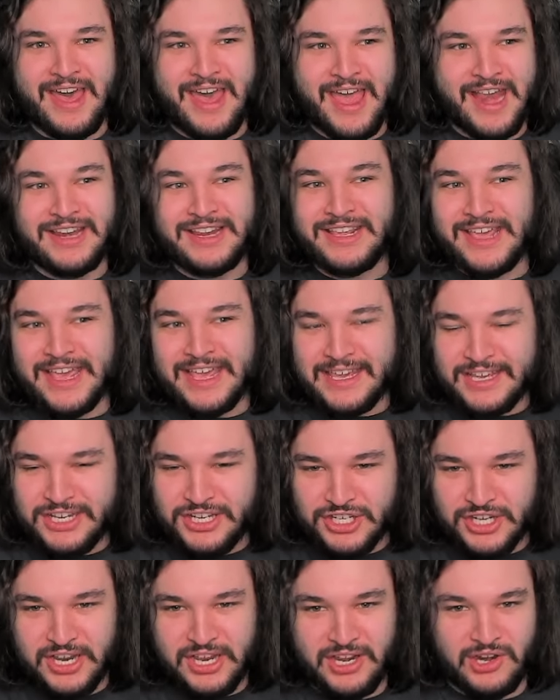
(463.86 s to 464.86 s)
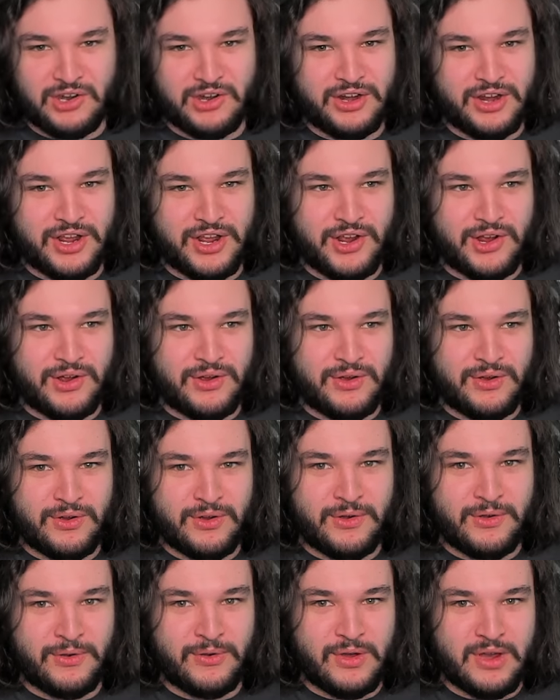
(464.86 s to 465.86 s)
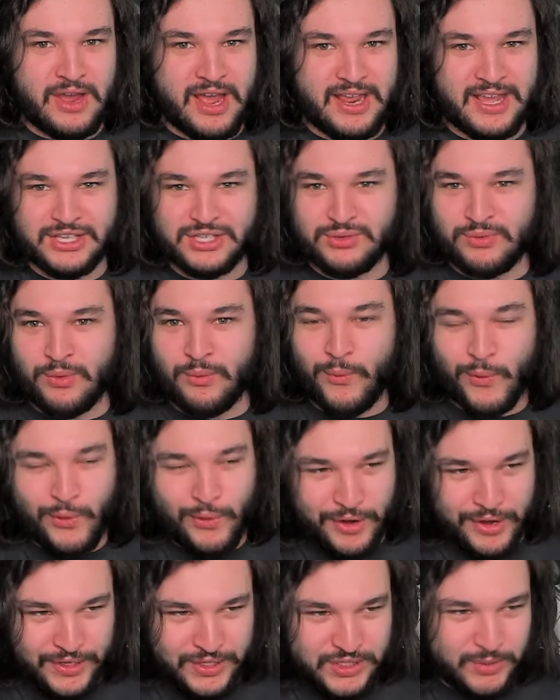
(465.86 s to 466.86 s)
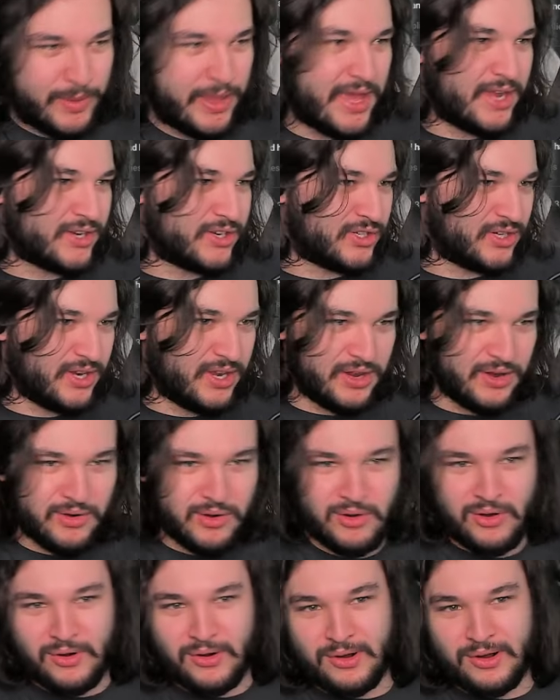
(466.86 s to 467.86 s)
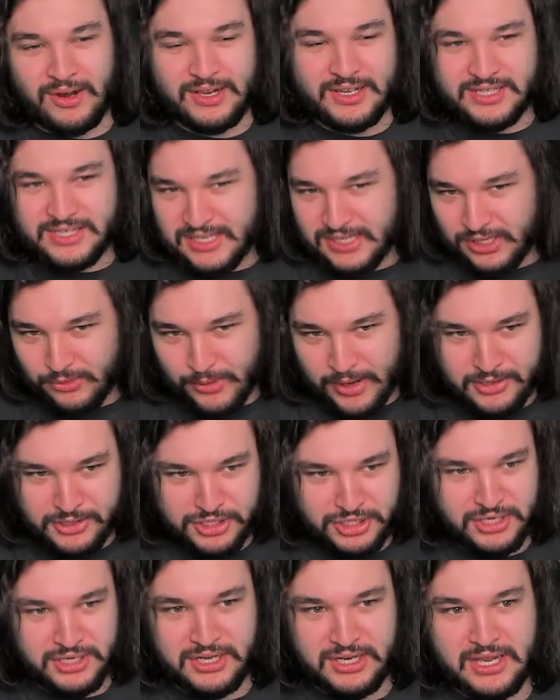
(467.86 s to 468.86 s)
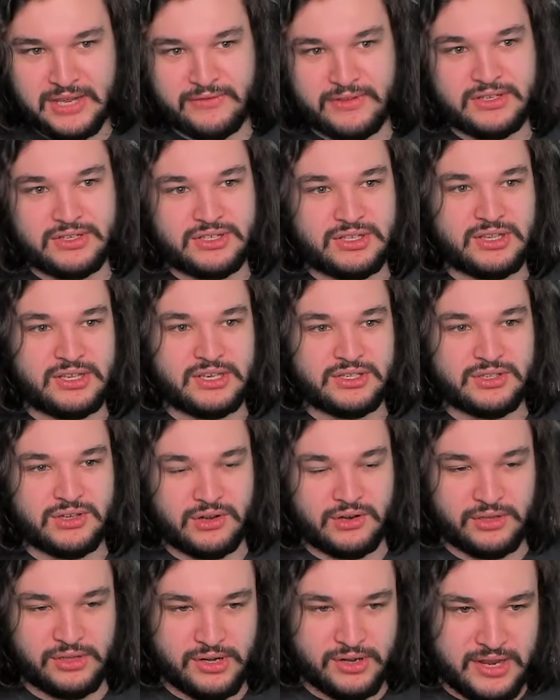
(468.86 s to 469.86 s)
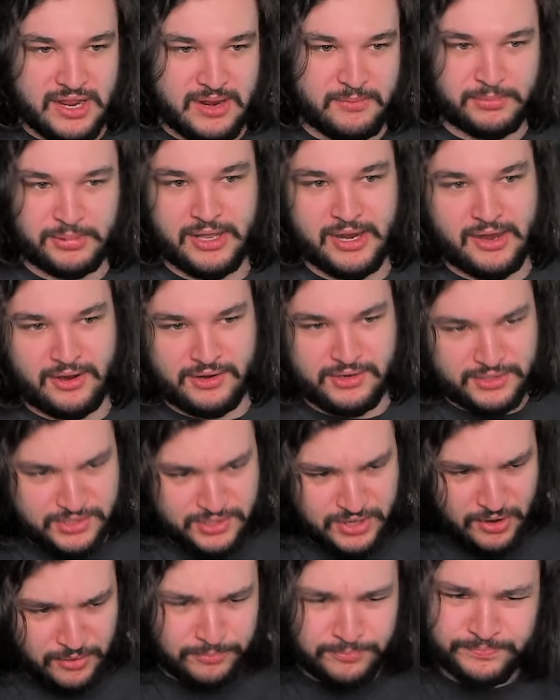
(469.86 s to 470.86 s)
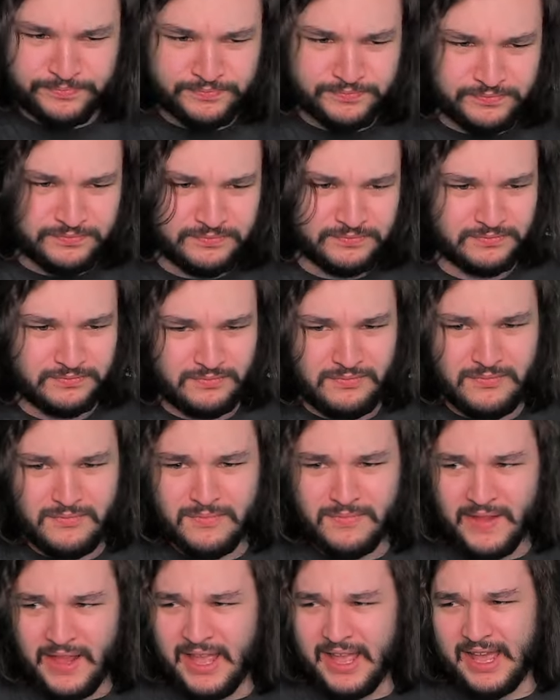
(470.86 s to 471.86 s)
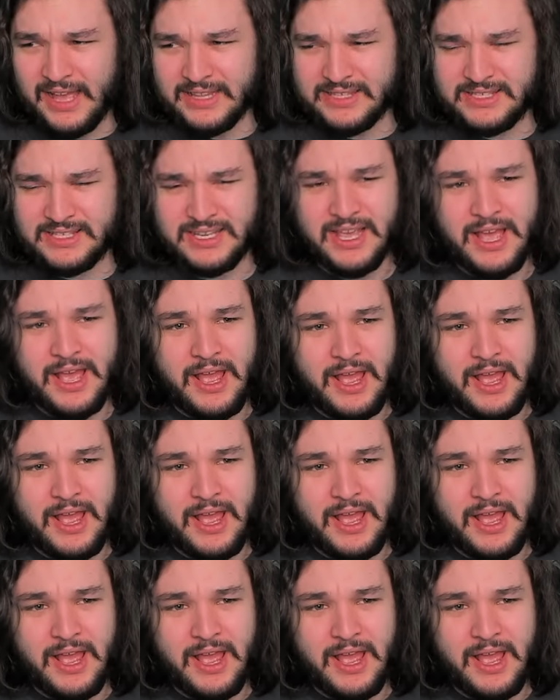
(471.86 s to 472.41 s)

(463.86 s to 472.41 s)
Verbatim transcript: engaging or no, I guess, reward expansion or, or acceleration given to these earlier game players. So it's